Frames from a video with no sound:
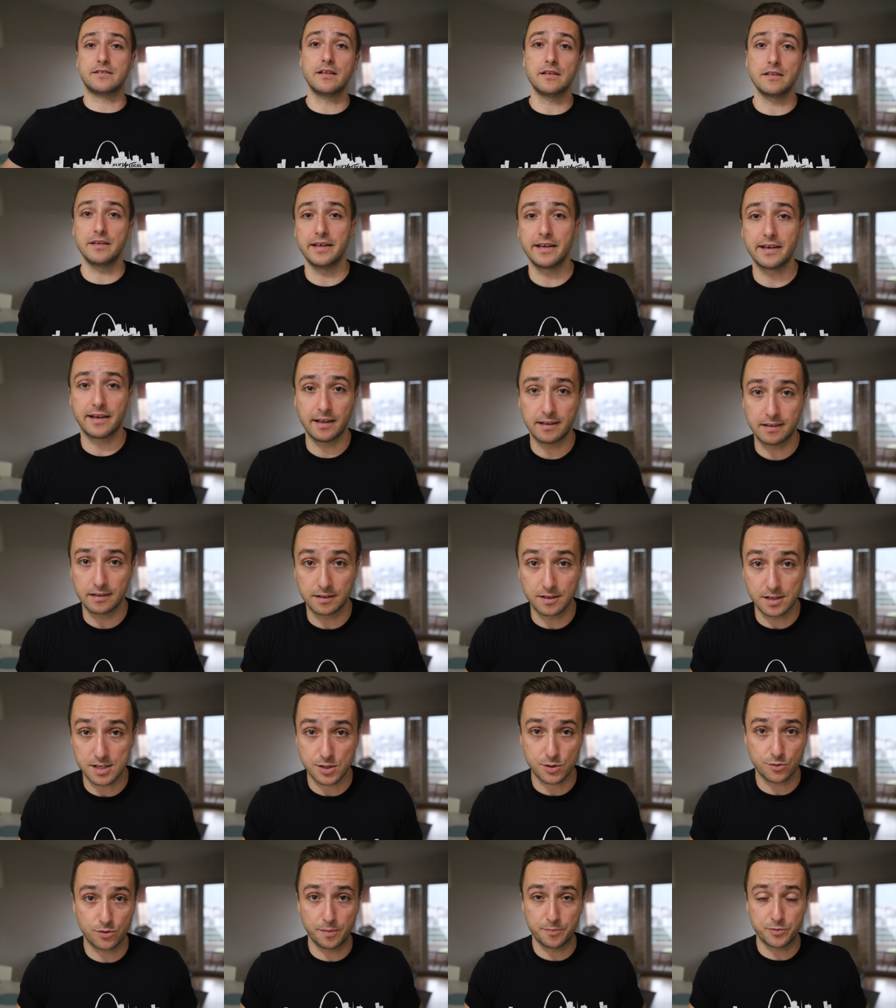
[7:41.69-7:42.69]
the link in the
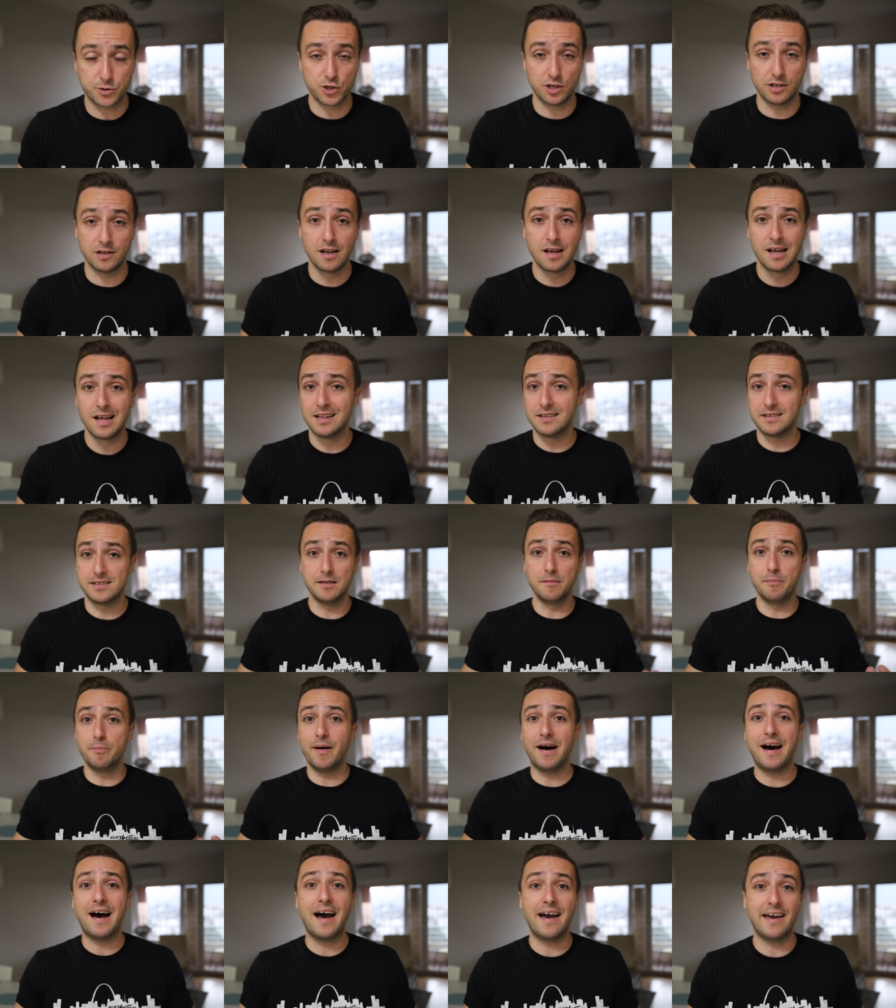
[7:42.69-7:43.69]
description to
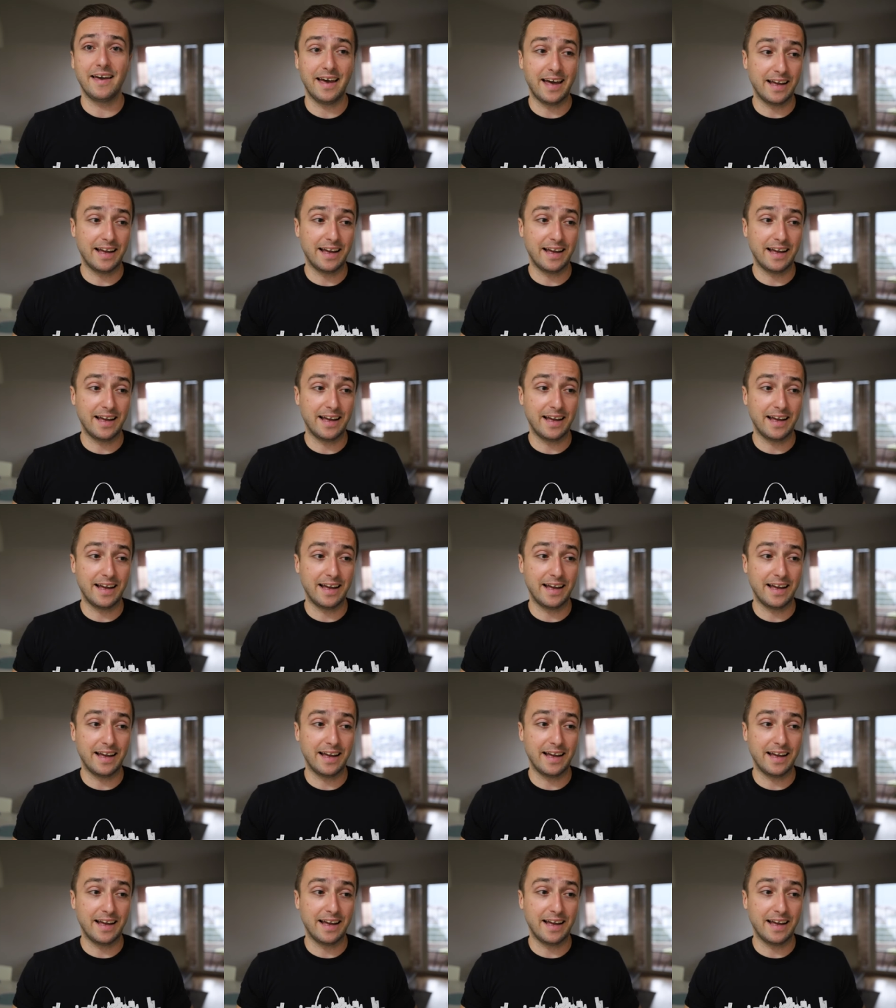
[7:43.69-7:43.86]
buy